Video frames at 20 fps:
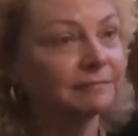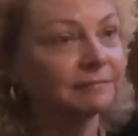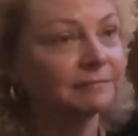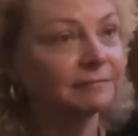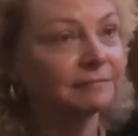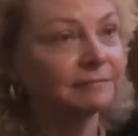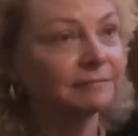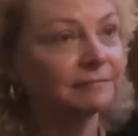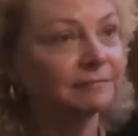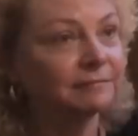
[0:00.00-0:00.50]

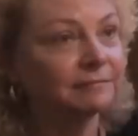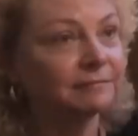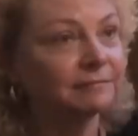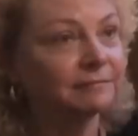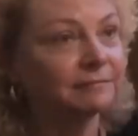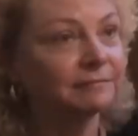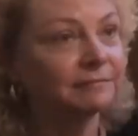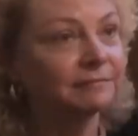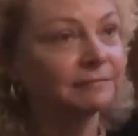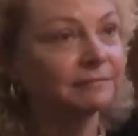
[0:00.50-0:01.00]

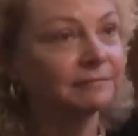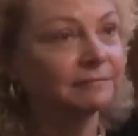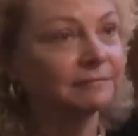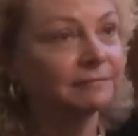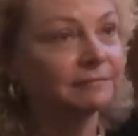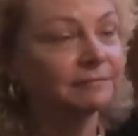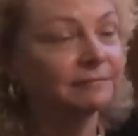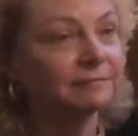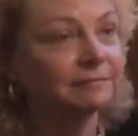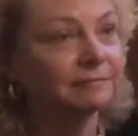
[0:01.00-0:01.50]
educators,
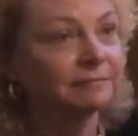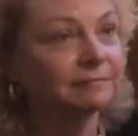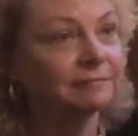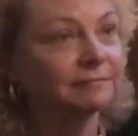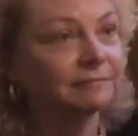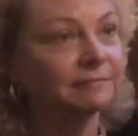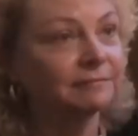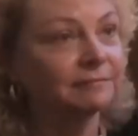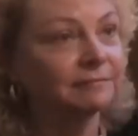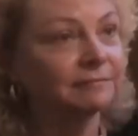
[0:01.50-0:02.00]

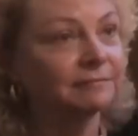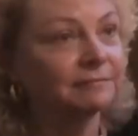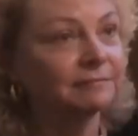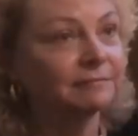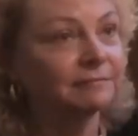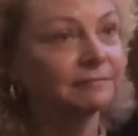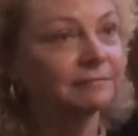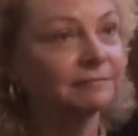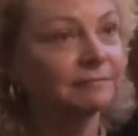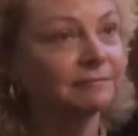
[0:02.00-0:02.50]
doulas
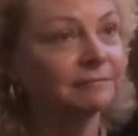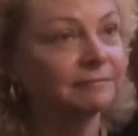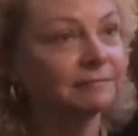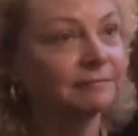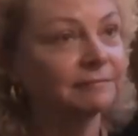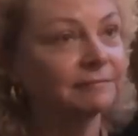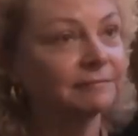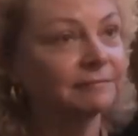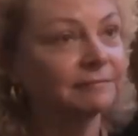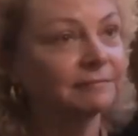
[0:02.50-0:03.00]

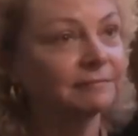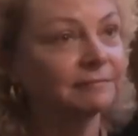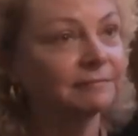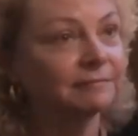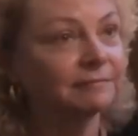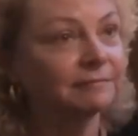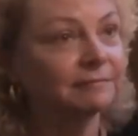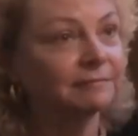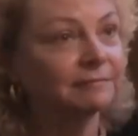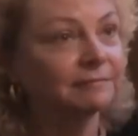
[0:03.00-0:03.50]
um, in
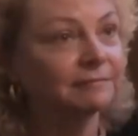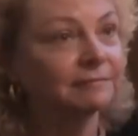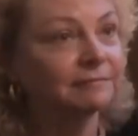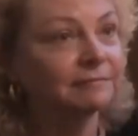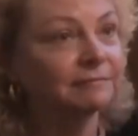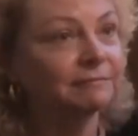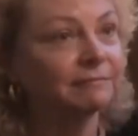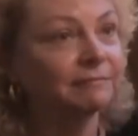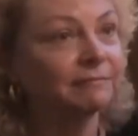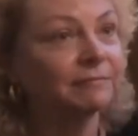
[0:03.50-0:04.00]
Israel,
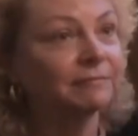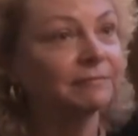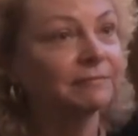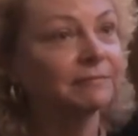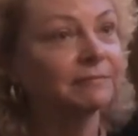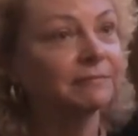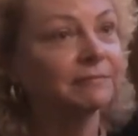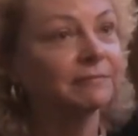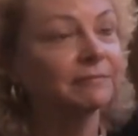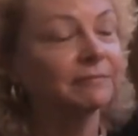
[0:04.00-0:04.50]
the birth
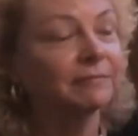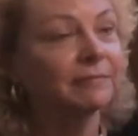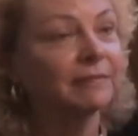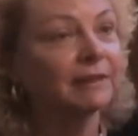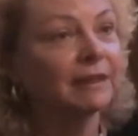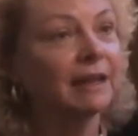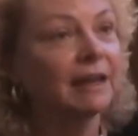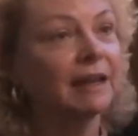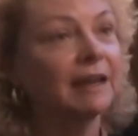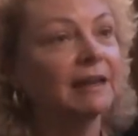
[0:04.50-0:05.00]

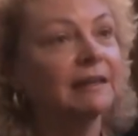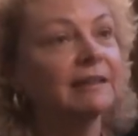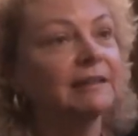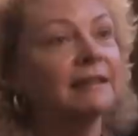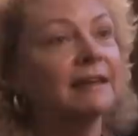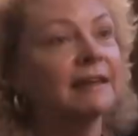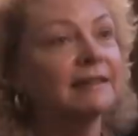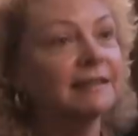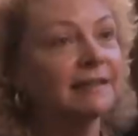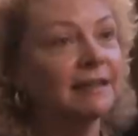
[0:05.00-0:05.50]
community?
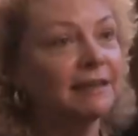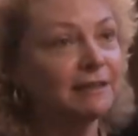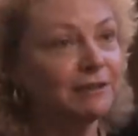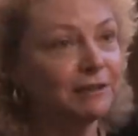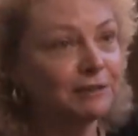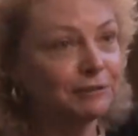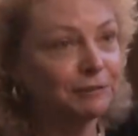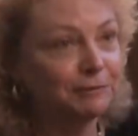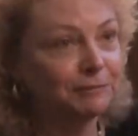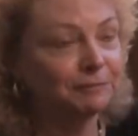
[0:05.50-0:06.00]
Yes, I
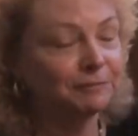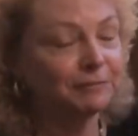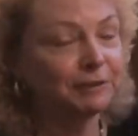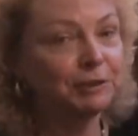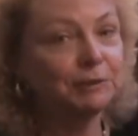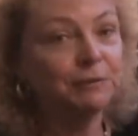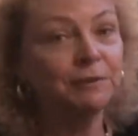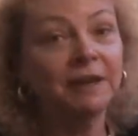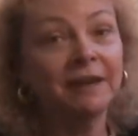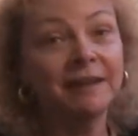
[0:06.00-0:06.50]
do.
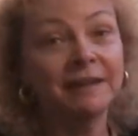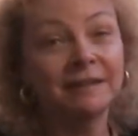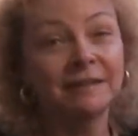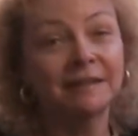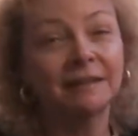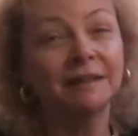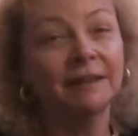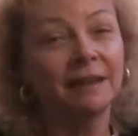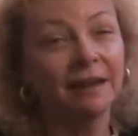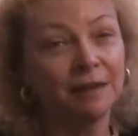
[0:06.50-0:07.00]
You
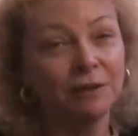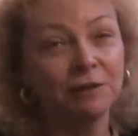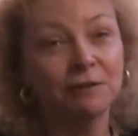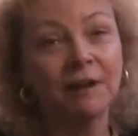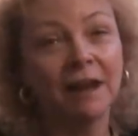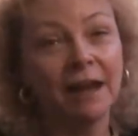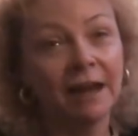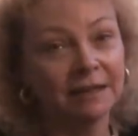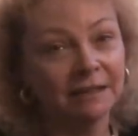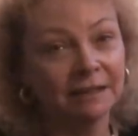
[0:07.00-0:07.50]
guys get your
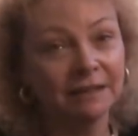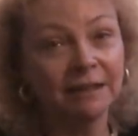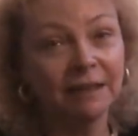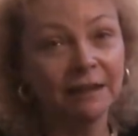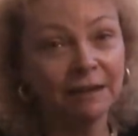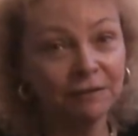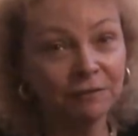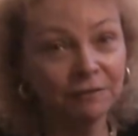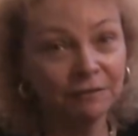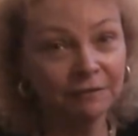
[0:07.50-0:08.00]
act
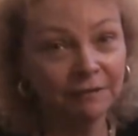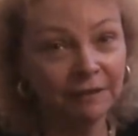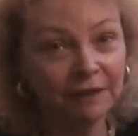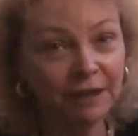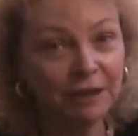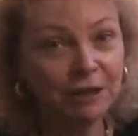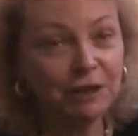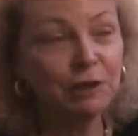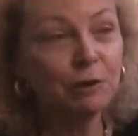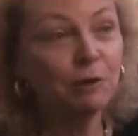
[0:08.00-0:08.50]
together.
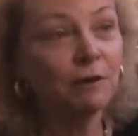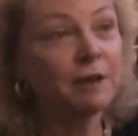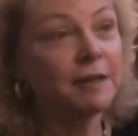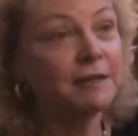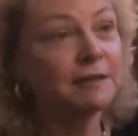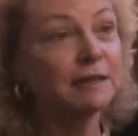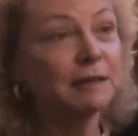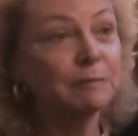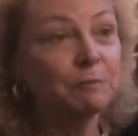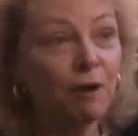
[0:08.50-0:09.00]
You are a
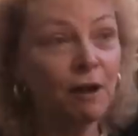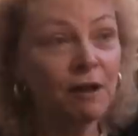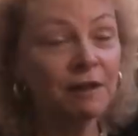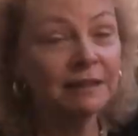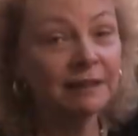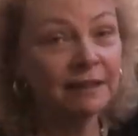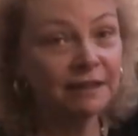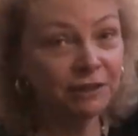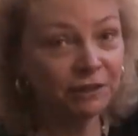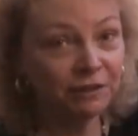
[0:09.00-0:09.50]
small
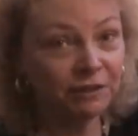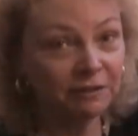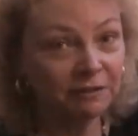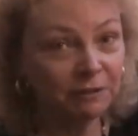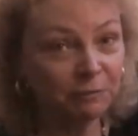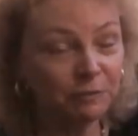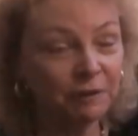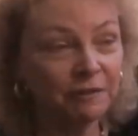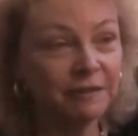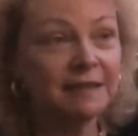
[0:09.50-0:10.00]
nation
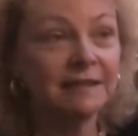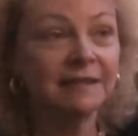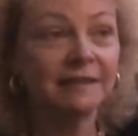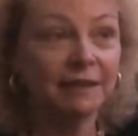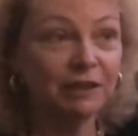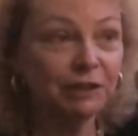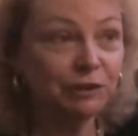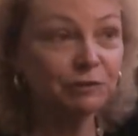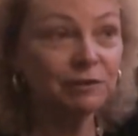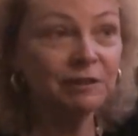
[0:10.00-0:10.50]
with a
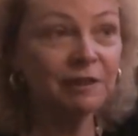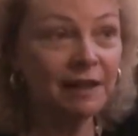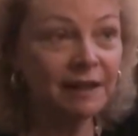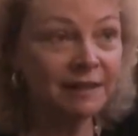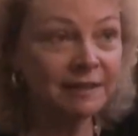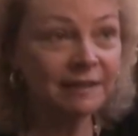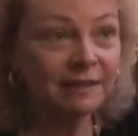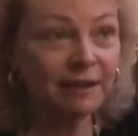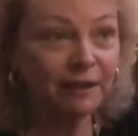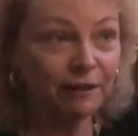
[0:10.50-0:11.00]

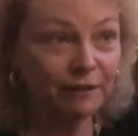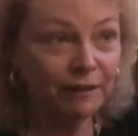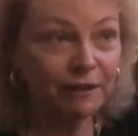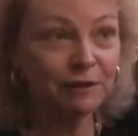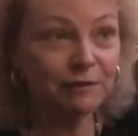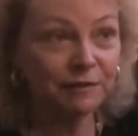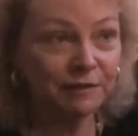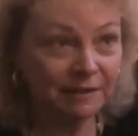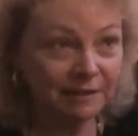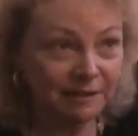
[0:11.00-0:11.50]
centralized
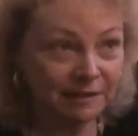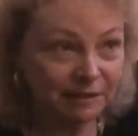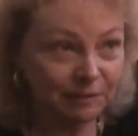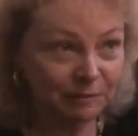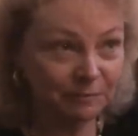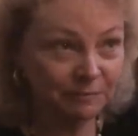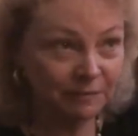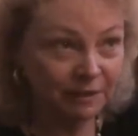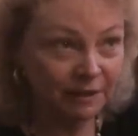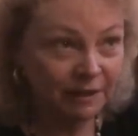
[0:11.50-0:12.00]
healthcare
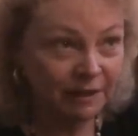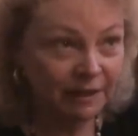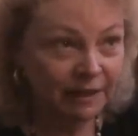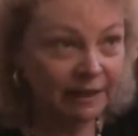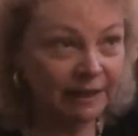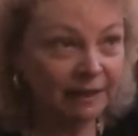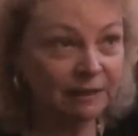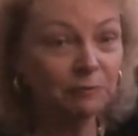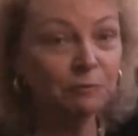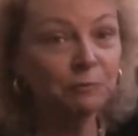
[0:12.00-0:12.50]
system
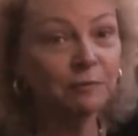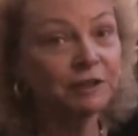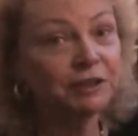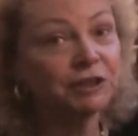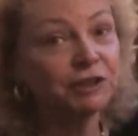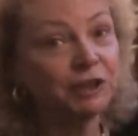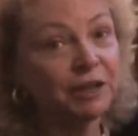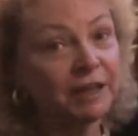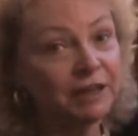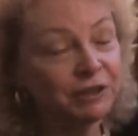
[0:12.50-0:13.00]
in
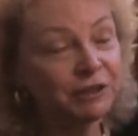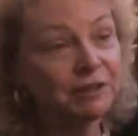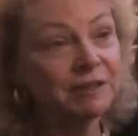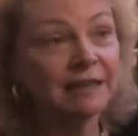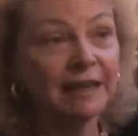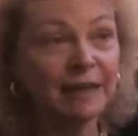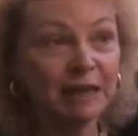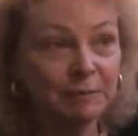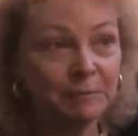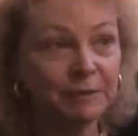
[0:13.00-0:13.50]
which changes
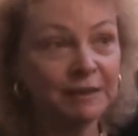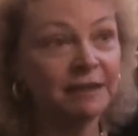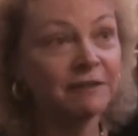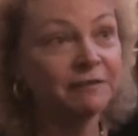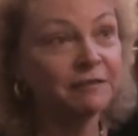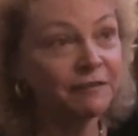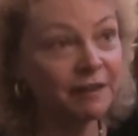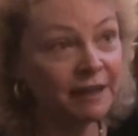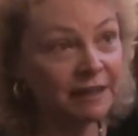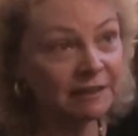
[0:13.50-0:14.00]
can be
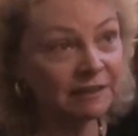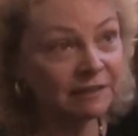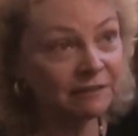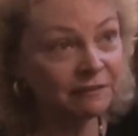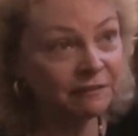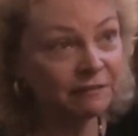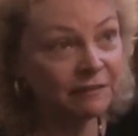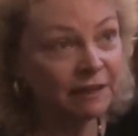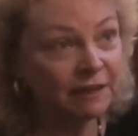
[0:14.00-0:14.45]
effective,